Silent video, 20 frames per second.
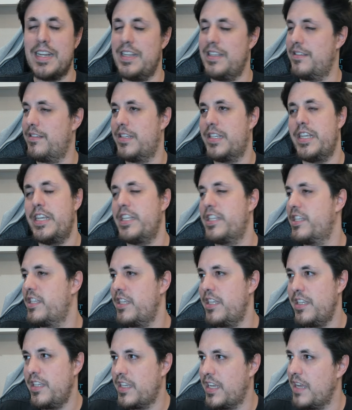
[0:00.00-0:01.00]
Like,
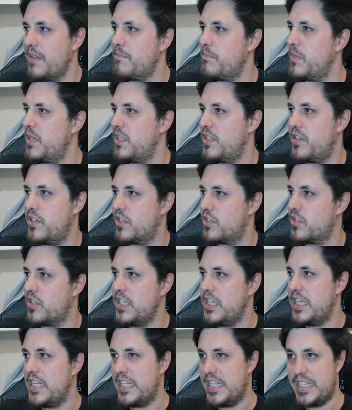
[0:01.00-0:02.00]
it can be just
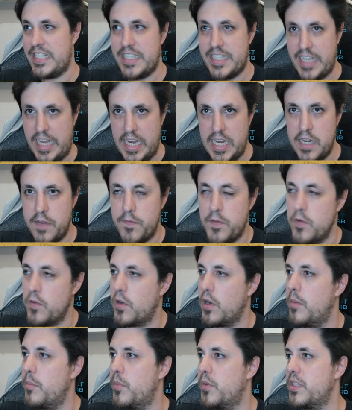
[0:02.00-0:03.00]
insane if you
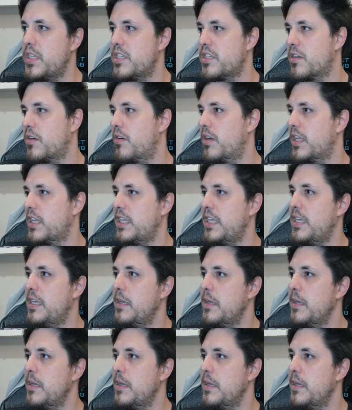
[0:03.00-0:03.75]
combo this correctly.